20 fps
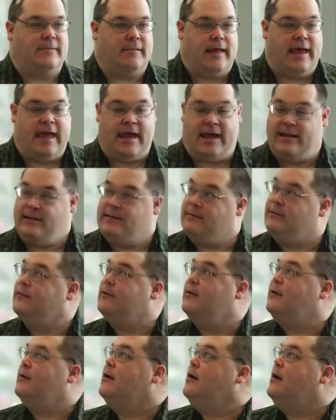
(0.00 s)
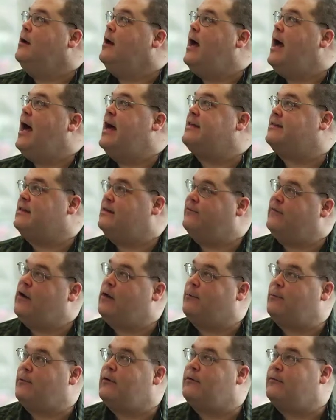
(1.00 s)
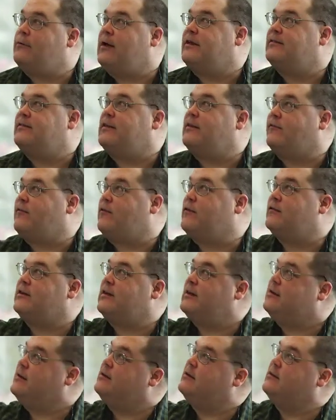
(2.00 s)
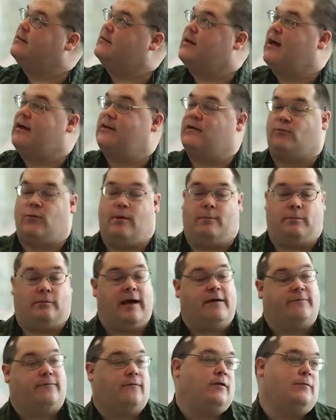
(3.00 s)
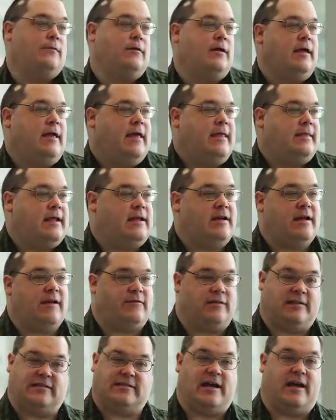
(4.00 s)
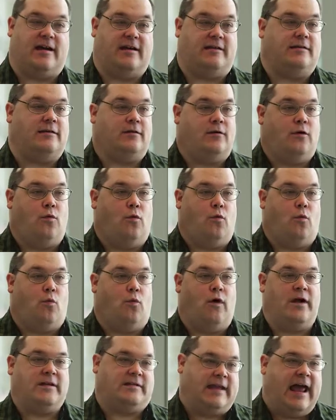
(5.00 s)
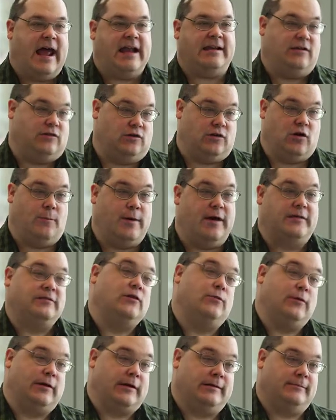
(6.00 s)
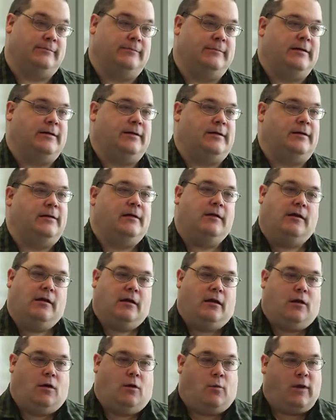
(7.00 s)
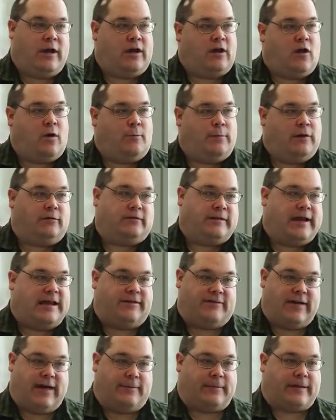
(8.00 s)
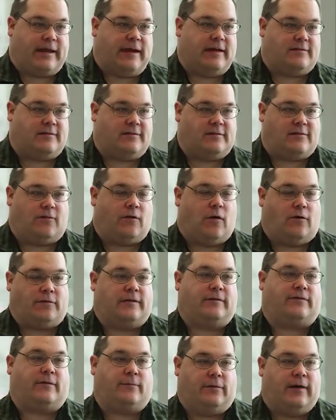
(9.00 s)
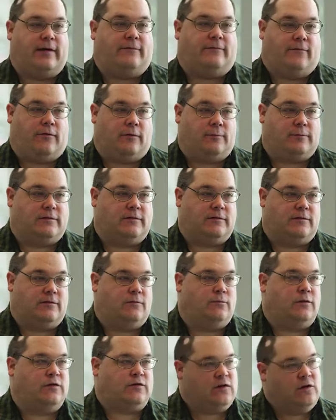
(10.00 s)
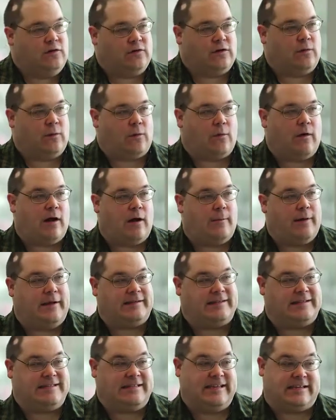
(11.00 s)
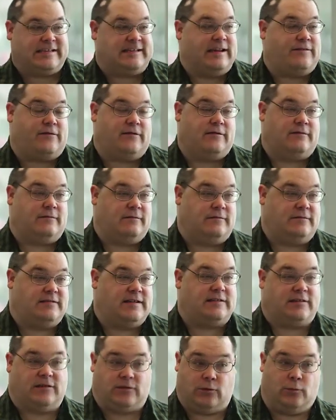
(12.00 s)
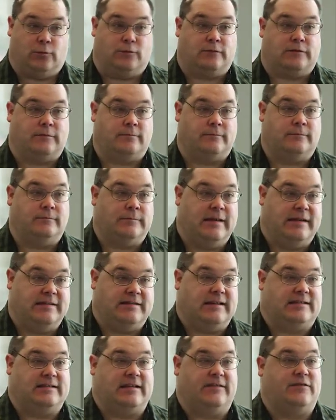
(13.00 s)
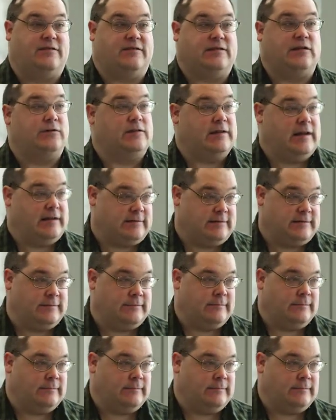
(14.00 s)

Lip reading: And as a developer, like I said, the first thing you need to decide is what platform. Then you have to decide how you go about doing it. We can go build native applications for all the different platforms, which usually require about 6 different sets of tools and 6 different skill sets.